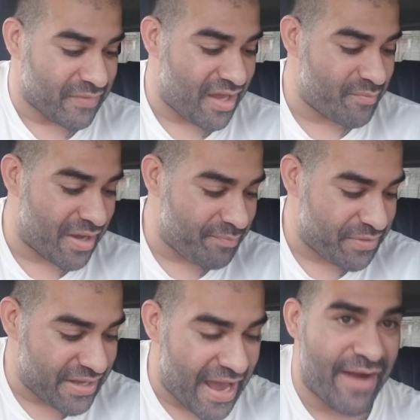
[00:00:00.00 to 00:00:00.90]
It might
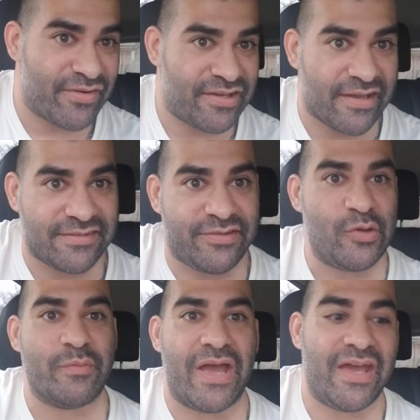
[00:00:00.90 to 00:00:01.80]
be advertised
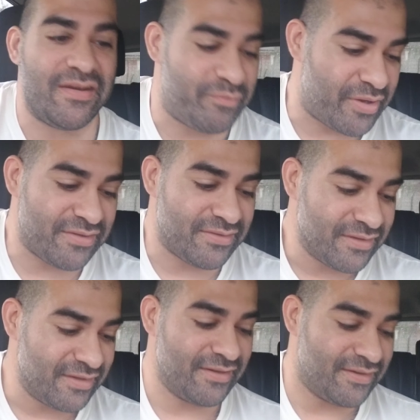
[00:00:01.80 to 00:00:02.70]
to men, but
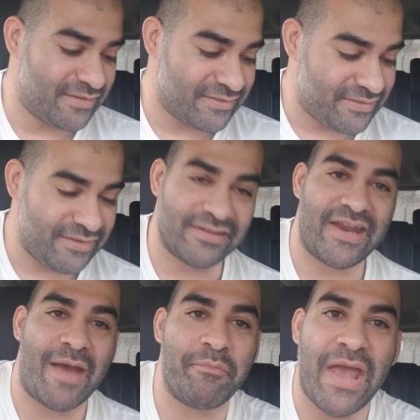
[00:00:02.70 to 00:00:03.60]
these are
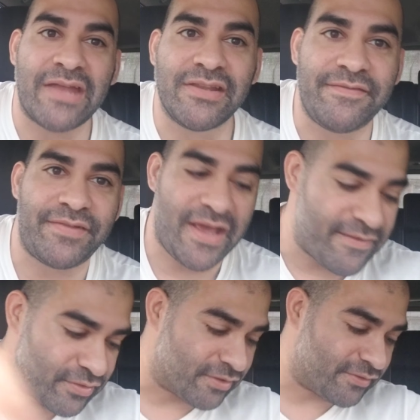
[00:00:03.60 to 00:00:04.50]
not manly
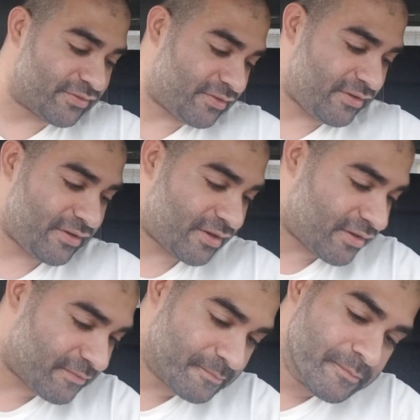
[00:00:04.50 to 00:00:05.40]
flavors. You
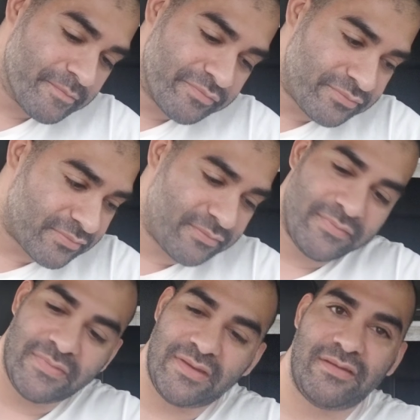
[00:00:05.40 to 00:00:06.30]
got,
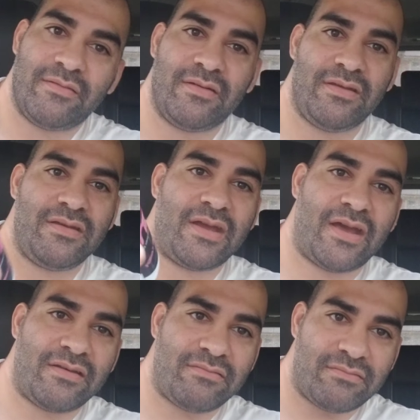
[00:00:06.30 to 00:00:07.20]
you
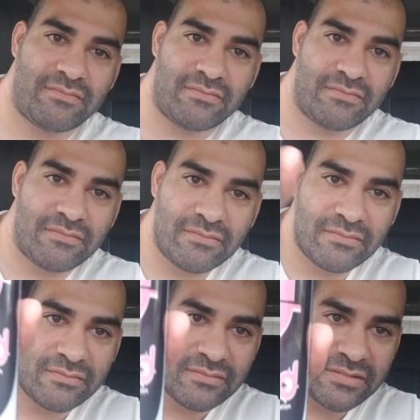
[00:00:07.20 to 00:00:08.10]
got
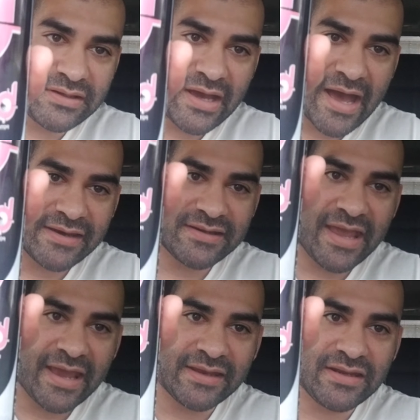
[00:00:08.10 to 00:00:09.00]
cotton
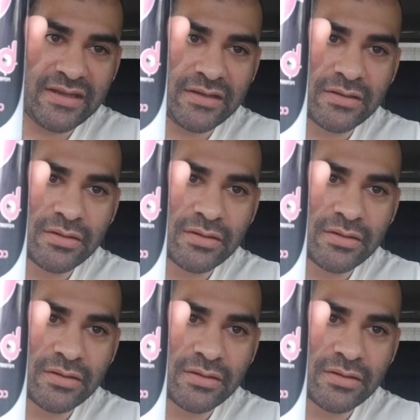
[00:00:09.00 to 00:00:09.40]
candy,